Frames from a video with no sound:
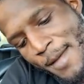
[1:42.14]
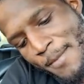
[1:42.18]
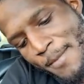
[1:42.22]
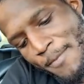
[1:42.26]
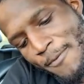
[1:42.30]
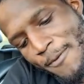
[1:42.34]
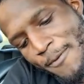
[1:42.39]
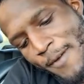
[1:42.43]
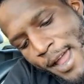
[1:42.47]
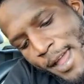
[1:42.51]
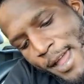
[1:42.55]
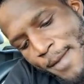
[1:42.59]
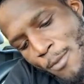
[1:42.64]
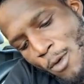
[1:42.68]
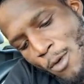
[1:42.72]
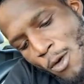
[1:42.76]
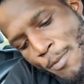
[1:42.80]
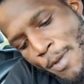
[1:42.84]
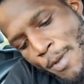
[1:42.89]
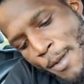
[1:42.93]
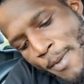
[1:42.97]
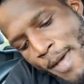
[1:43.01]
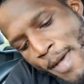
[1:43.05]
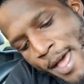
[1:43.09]
fighting more
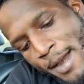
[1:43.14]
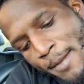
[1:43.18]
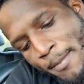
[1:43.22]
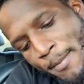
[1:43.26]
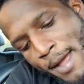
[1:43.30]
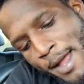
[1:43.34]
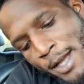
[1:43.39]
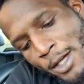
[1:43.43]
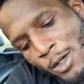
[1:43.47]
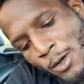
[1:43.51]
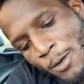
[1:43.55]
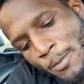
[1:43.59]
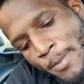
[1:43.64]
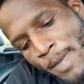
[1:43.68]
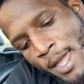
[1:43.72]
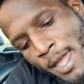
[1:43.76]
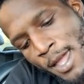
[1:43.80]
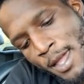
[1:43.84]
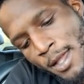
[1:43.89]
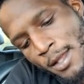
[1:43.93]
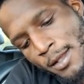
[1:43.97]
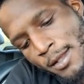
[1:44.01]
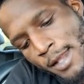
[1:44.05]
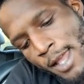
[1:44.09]
people out of my domain.